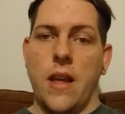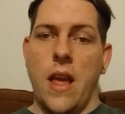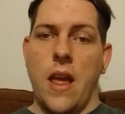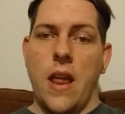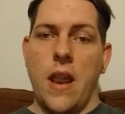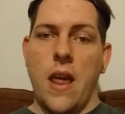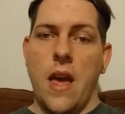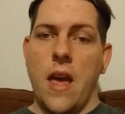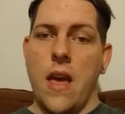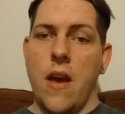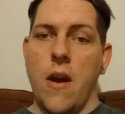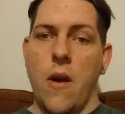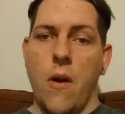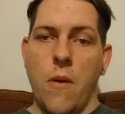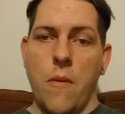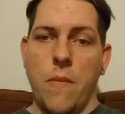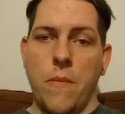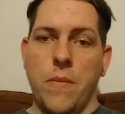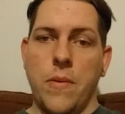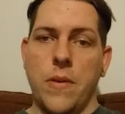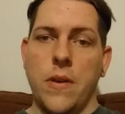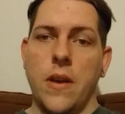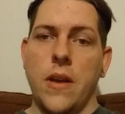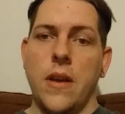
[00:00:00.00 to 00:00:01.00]
And I
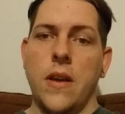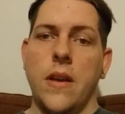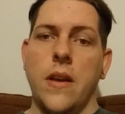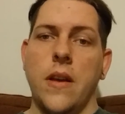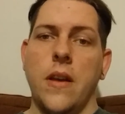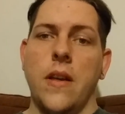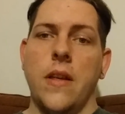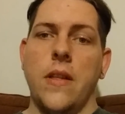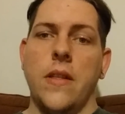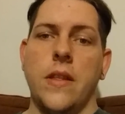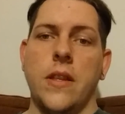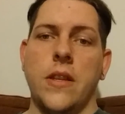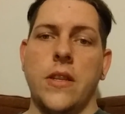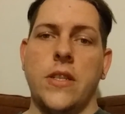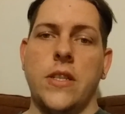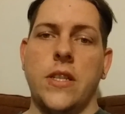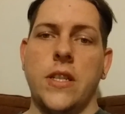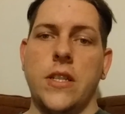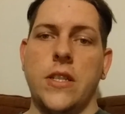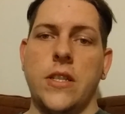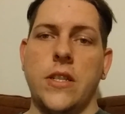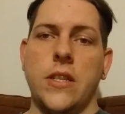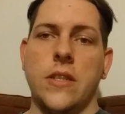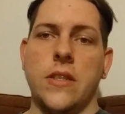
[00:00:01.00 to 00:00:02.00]
hope that
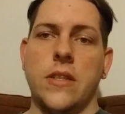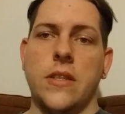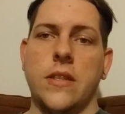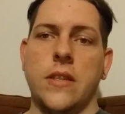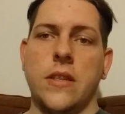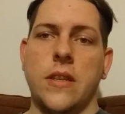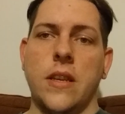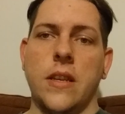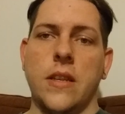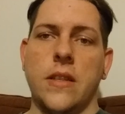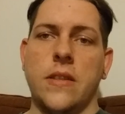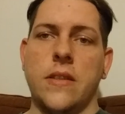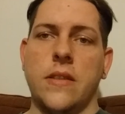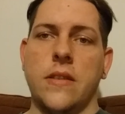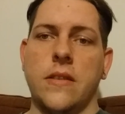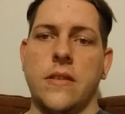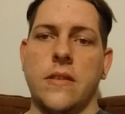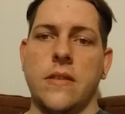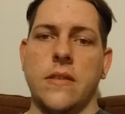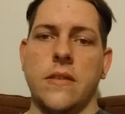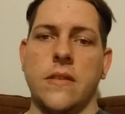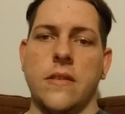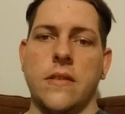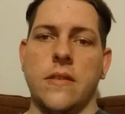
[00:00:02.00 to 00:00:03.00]
she just
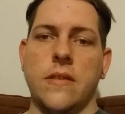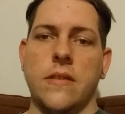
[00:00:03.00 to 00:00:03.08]
gets